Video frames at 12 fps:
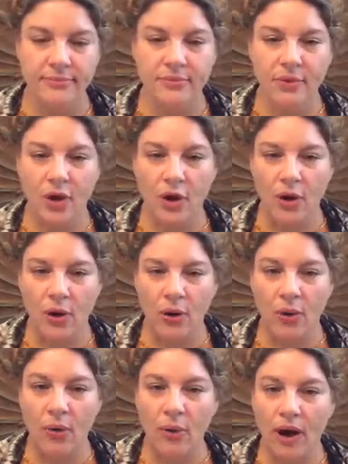
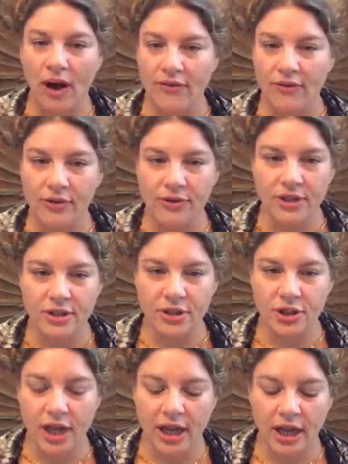No effort to
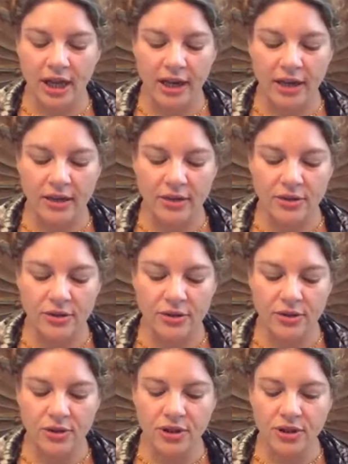
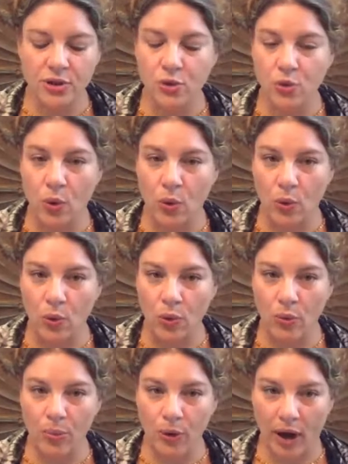change or control
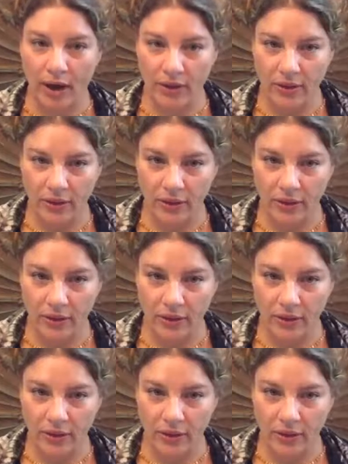the breath,